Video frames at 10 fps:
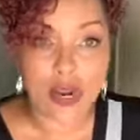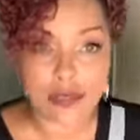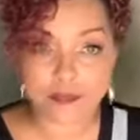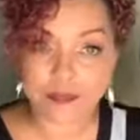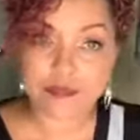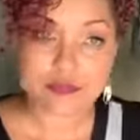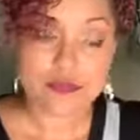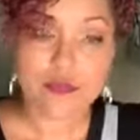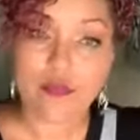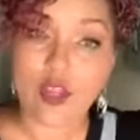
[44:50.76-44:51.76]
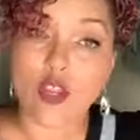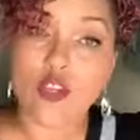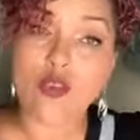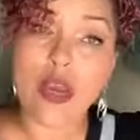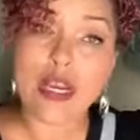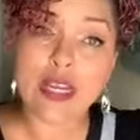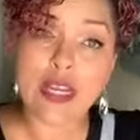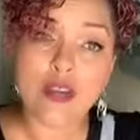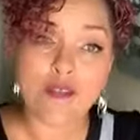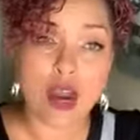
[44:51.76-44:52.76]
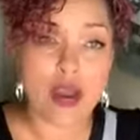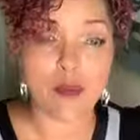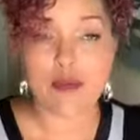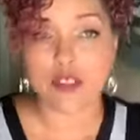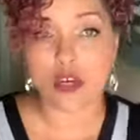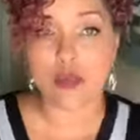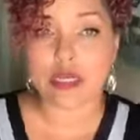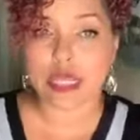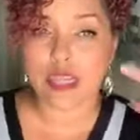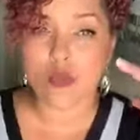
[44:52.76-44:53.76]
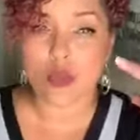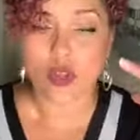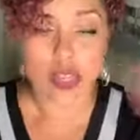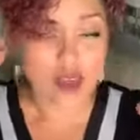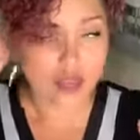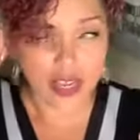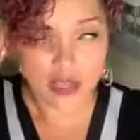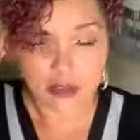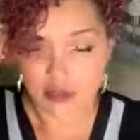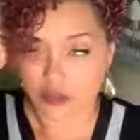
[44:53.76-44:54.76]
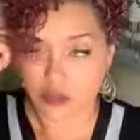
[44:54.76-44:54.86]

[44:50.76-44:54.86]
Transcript: All right, you're ready to get in for a high profit zone because I think we only have like